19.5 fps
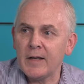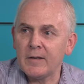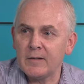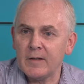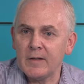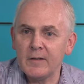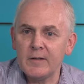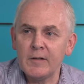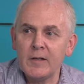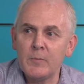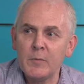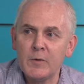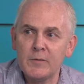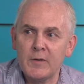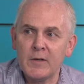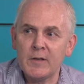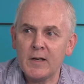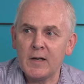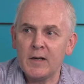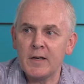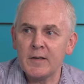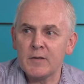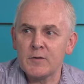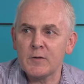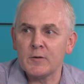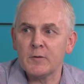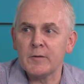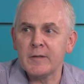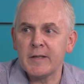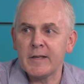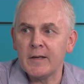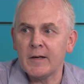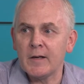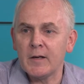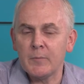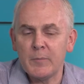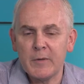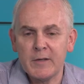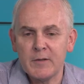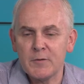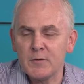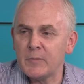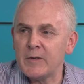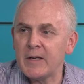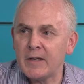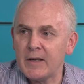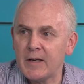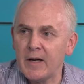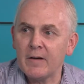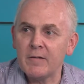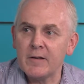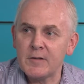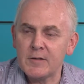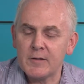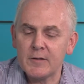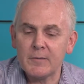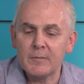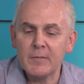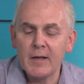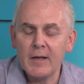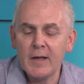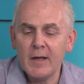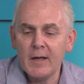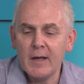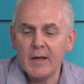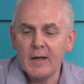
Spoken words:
and a number of our clients already are, because we encourage them.